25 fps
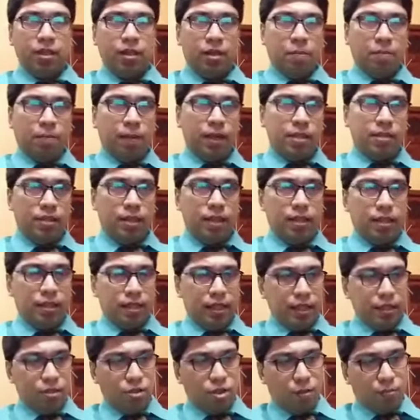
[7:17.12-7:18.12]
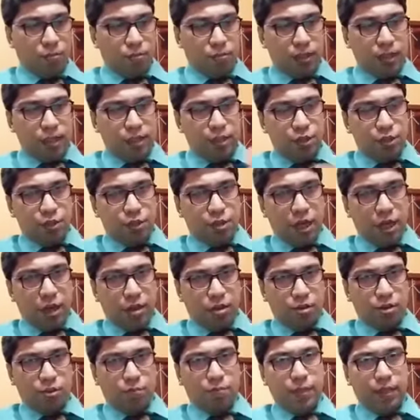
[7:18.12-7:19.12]
First, in case of
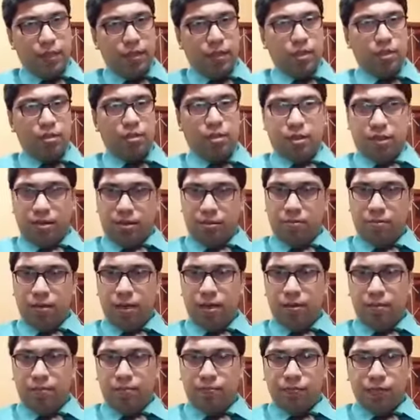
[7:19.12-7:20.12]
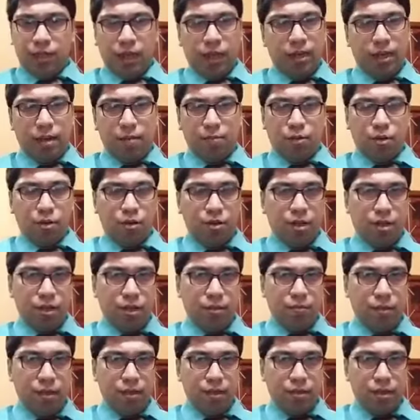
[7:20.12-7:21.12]
intra-hospital transfer, I have already
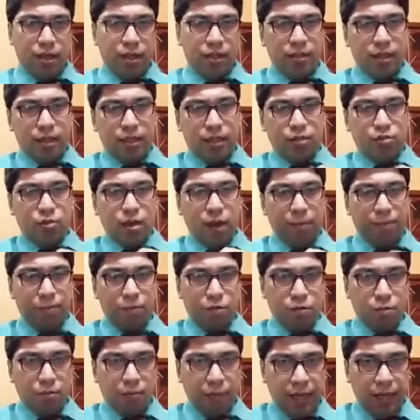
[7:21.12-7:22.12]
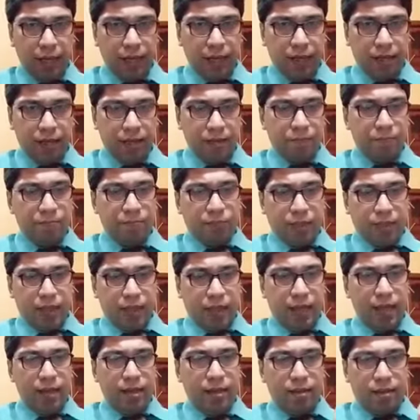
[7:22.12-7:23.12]
mentioned that you have to make
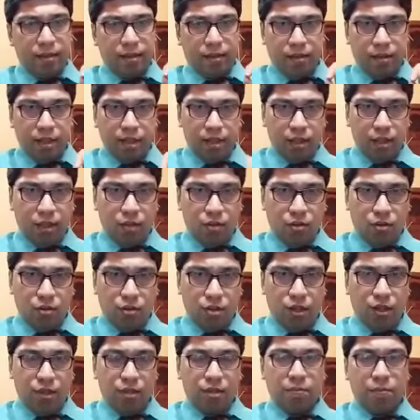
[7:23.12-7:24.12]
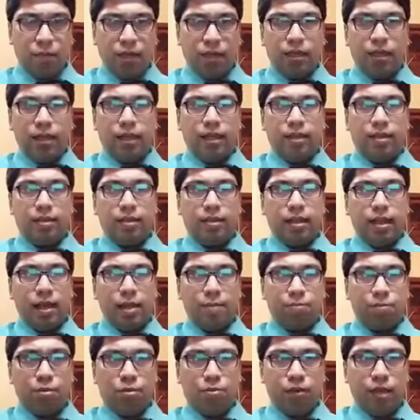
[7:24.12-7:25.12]
a written order by the
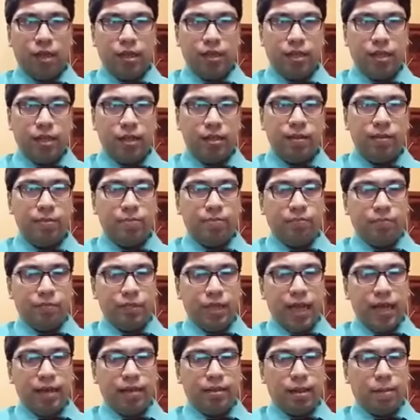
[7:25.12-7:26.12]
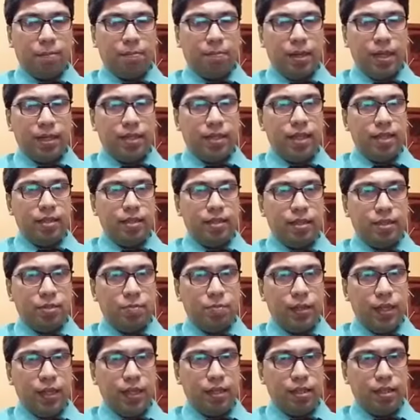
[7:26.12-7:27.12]
healthcare provider that the patient is
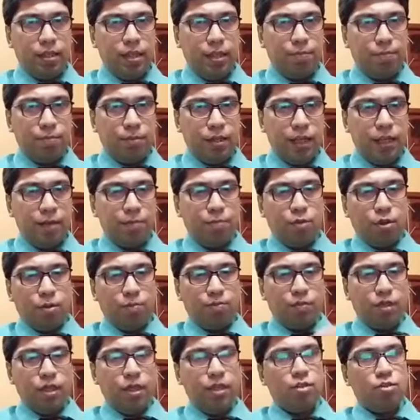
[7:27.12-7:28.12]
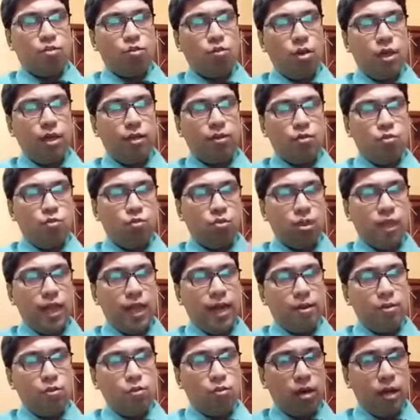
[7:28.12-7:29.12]
being shifted from this ward to
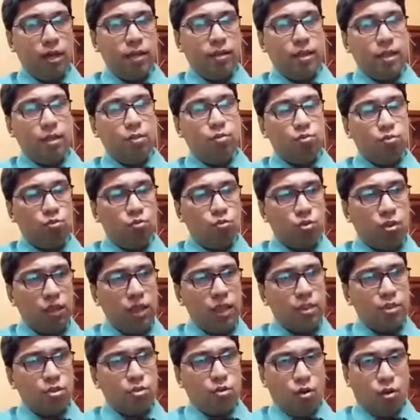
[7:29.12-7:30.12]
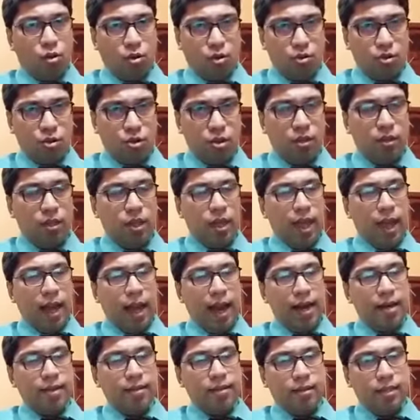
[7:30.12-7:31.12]
that ward due to this cause,
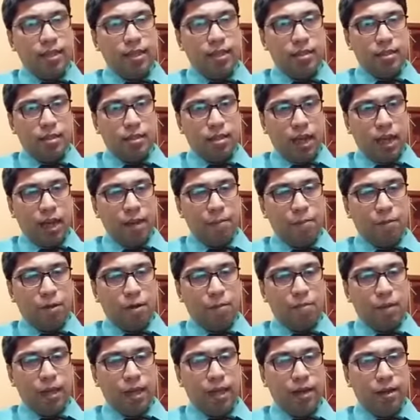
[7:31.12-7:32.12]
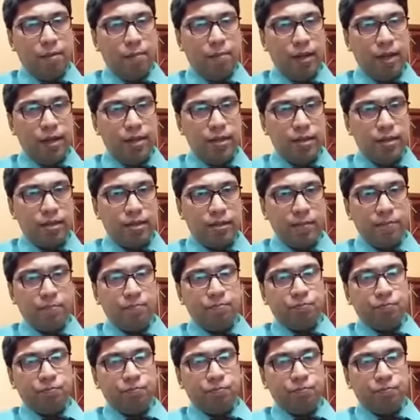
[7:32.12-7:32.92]
and this type of ailments